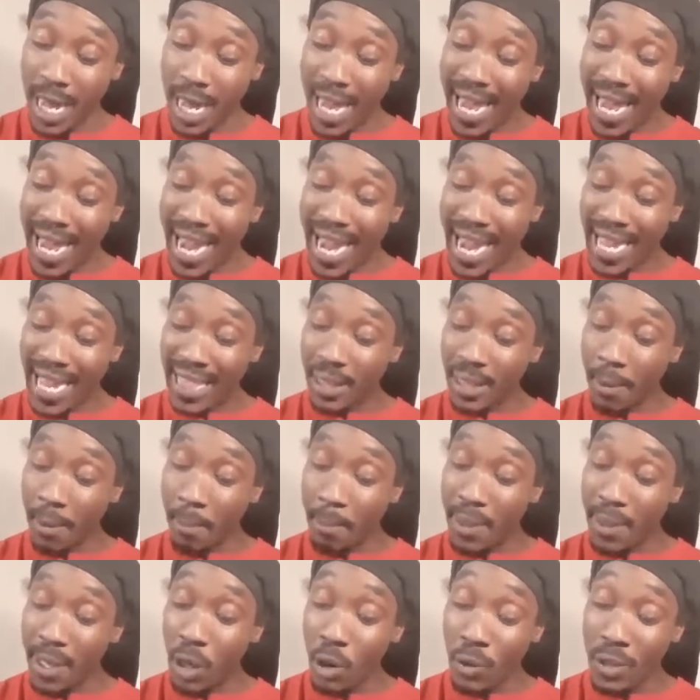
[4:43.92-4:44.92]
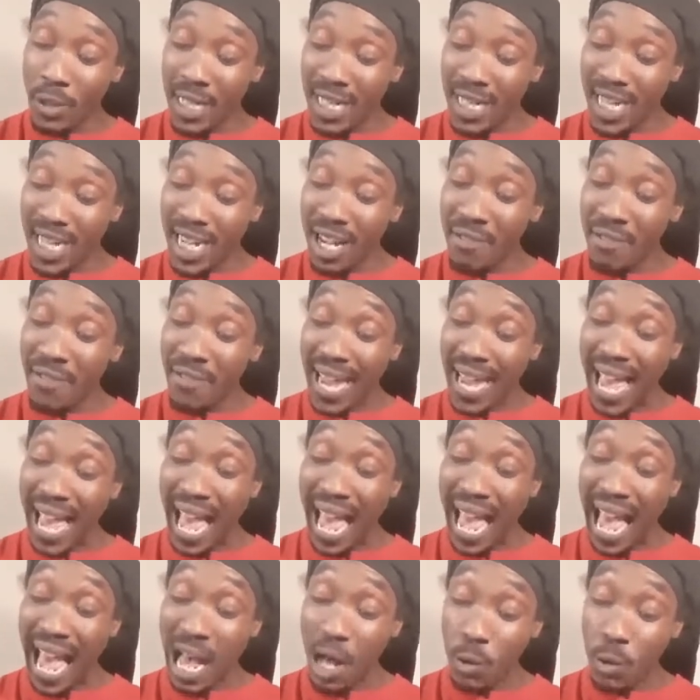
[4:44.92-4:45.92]
and the building of a
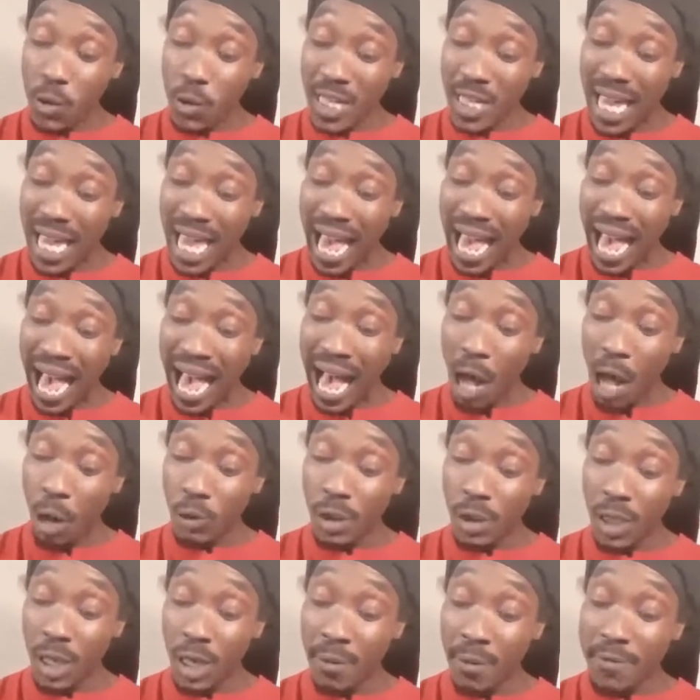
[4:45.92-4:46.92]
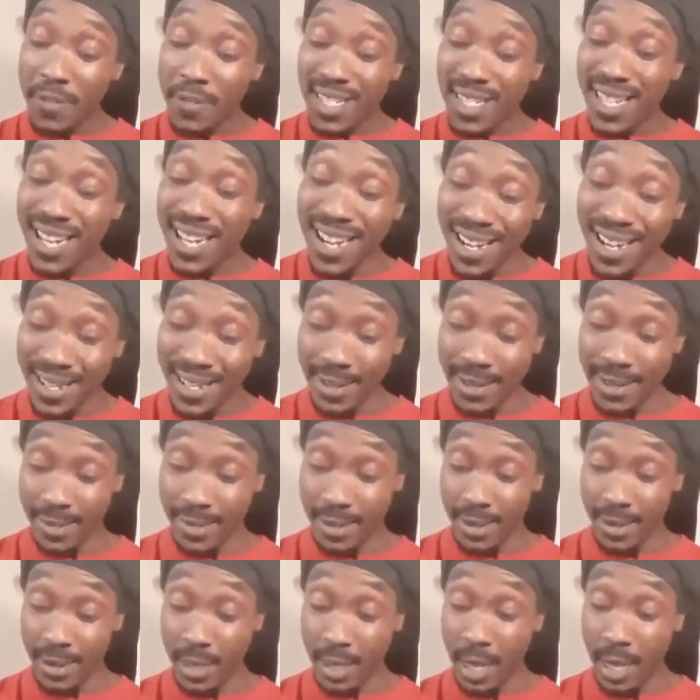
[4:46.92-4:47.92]
house out of
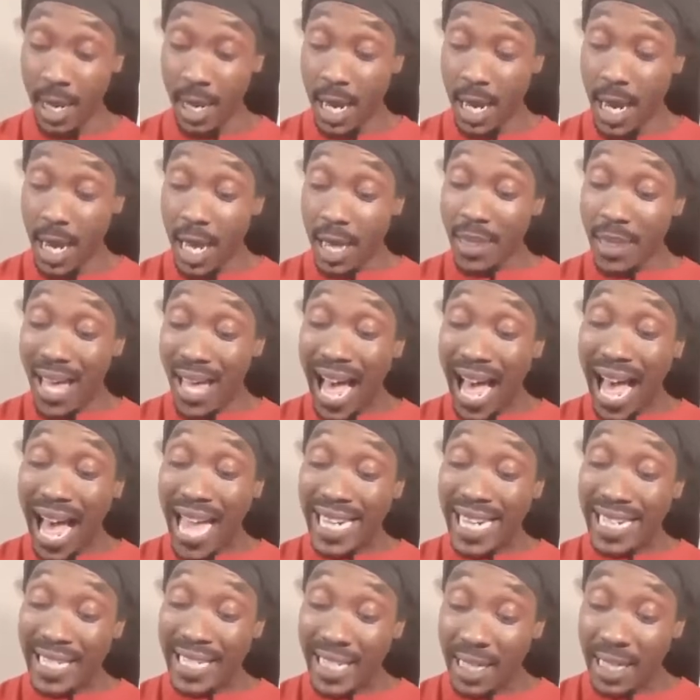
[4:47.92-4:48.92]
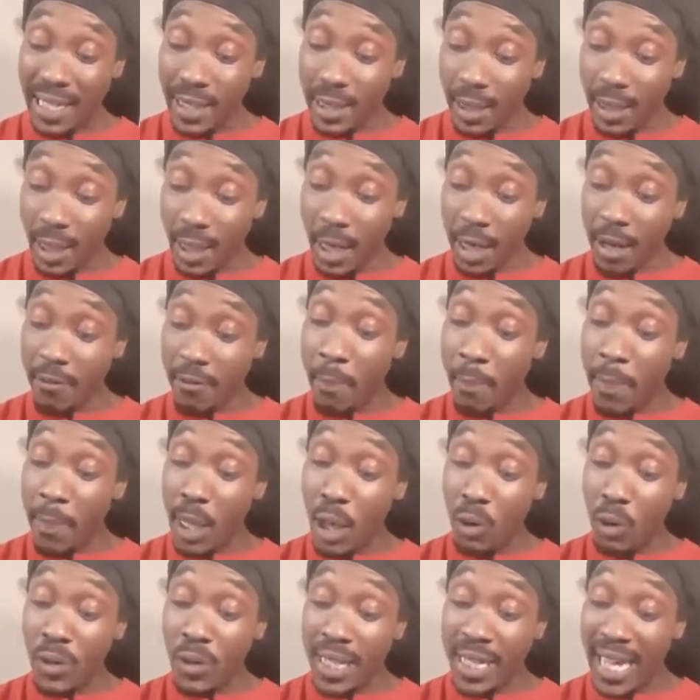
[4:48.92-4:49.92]
sons. The idea of
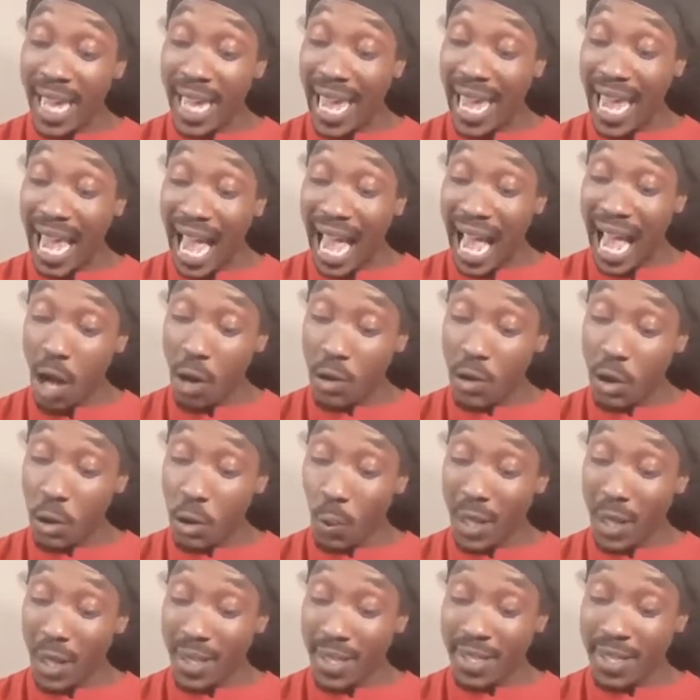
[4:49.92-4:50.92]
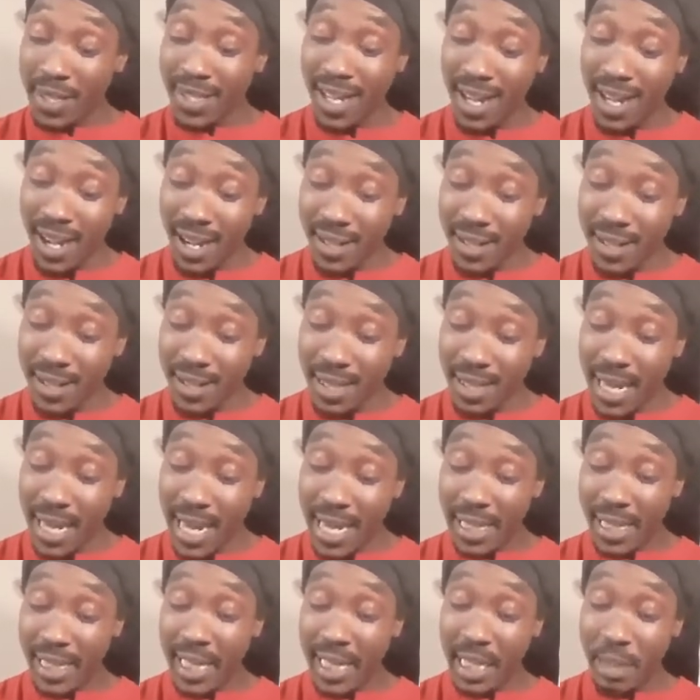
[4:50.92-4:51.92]
building a house with sons
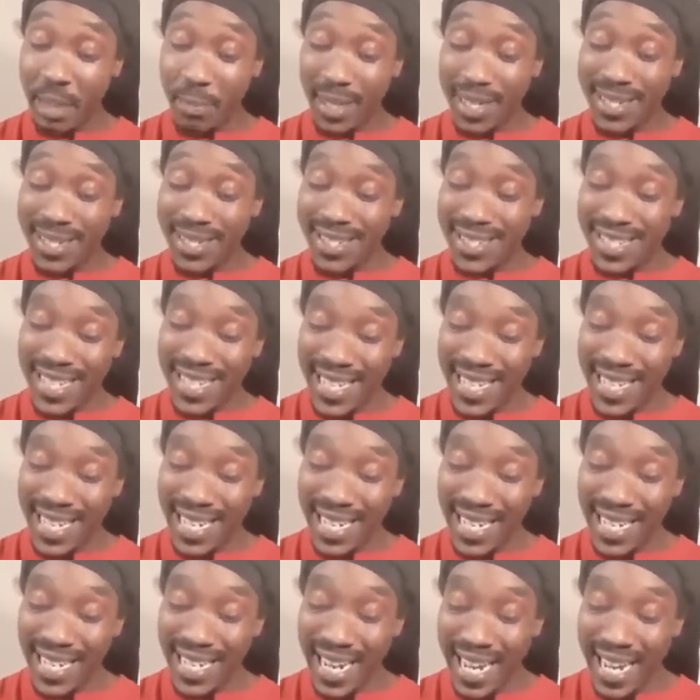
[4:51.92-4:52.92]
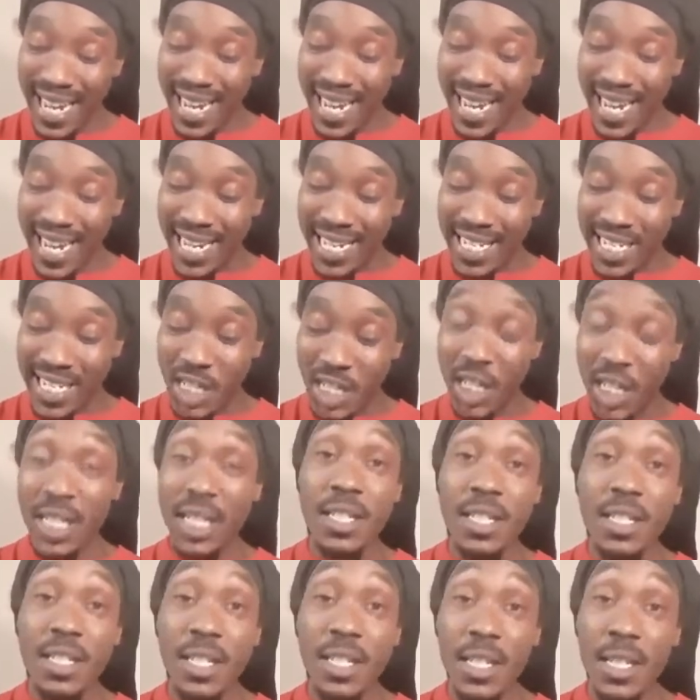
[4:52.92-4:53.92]
can be seen in
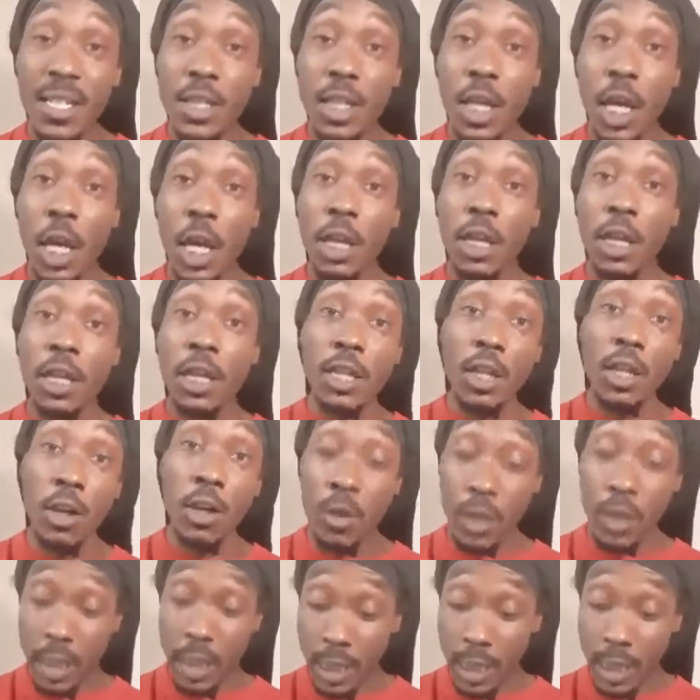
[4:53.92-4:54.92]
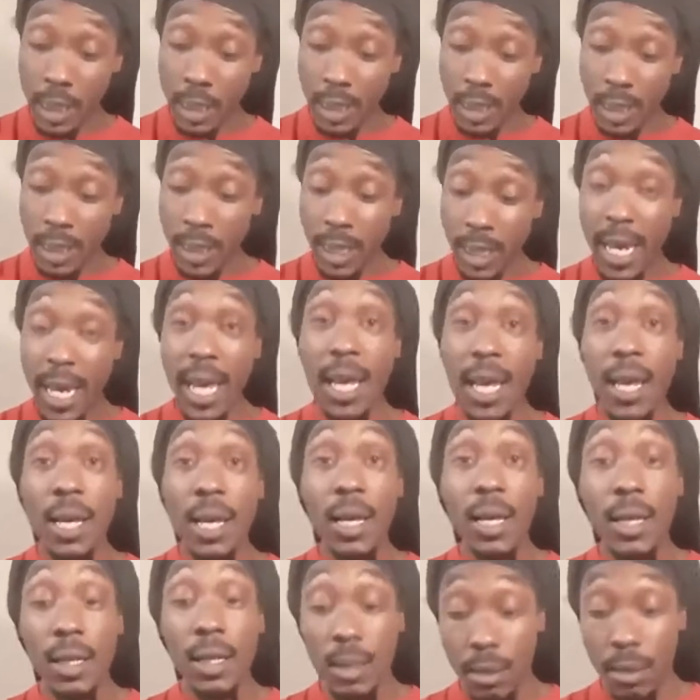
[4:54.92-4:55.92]
Genesis
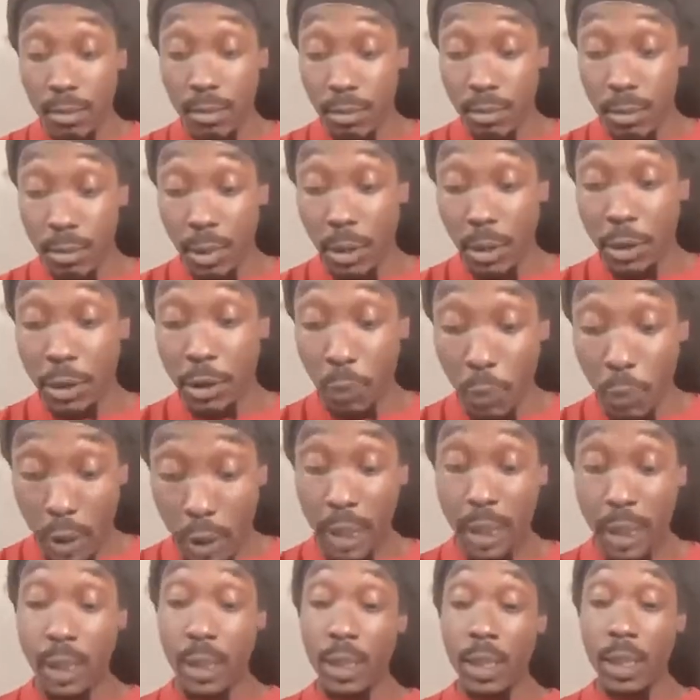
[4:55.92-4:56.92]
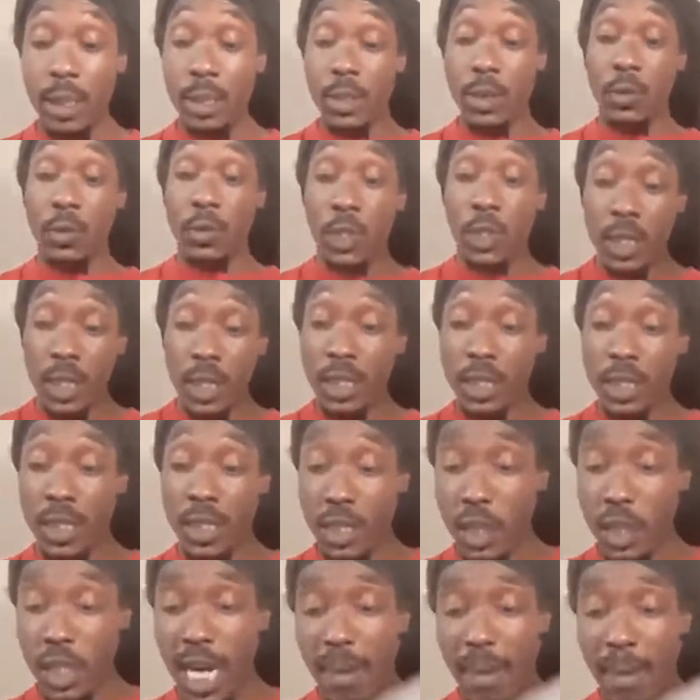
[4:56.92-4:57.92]
33. So Genesis
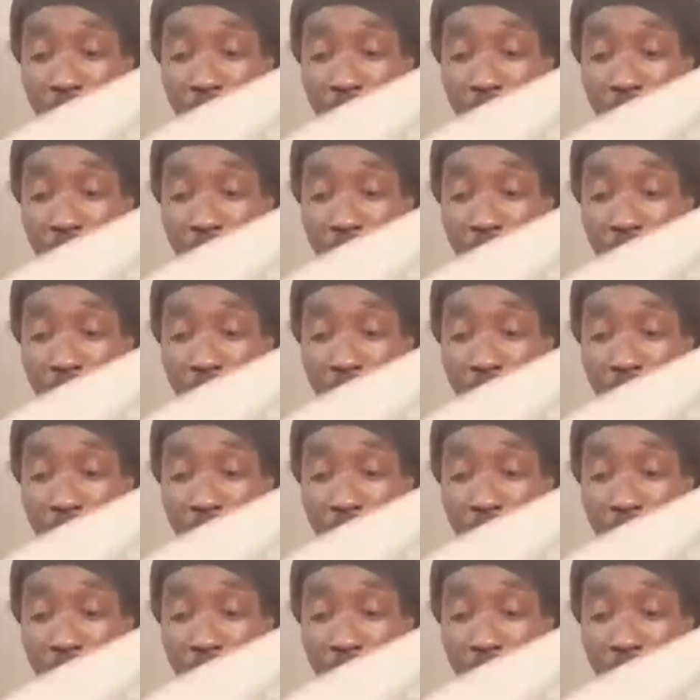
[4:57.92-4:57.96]
chapter